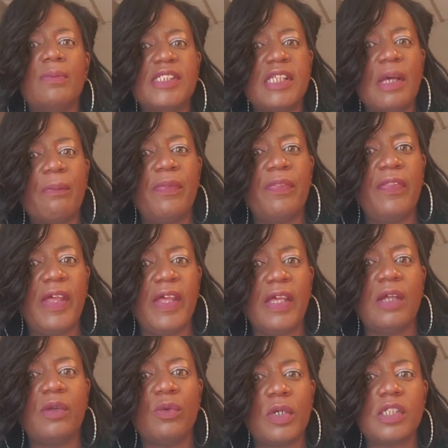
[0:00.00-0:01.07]

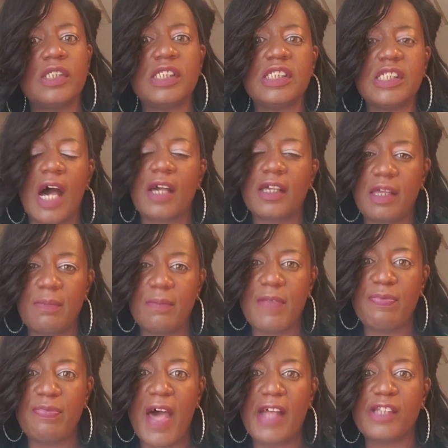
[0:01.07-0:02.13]
something in order to
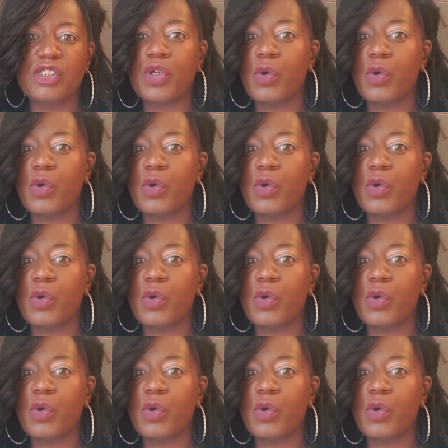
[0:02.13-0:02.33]
document that.